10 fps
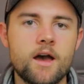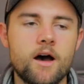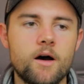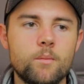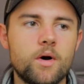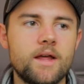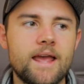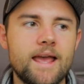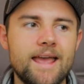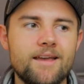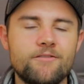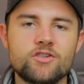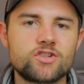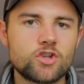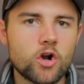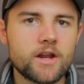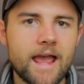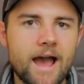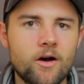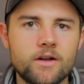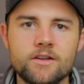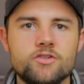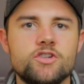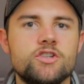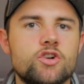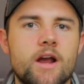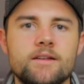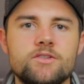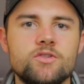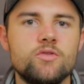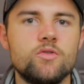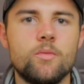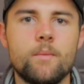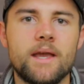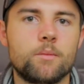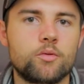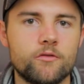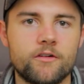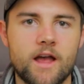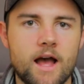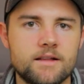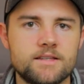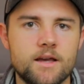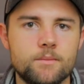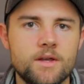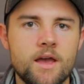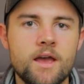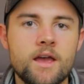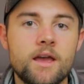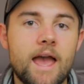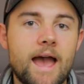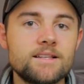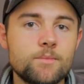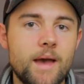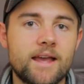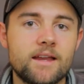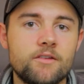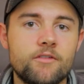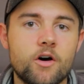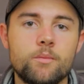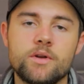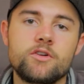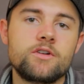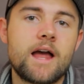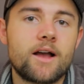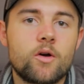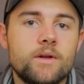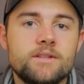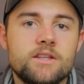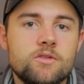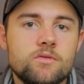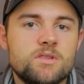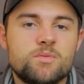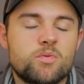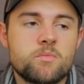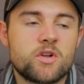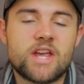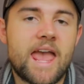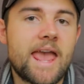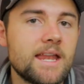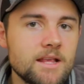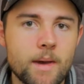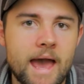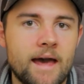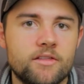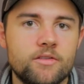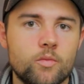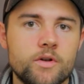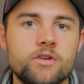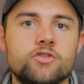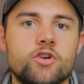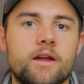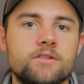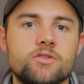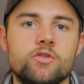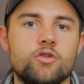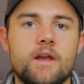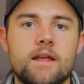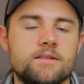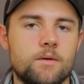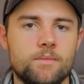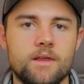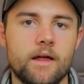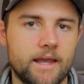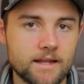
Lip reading: But if you're starting out and you're just trying to make a proof of concept, as a back-end developer, you're not going to use pretty much any math when you're trying to create something like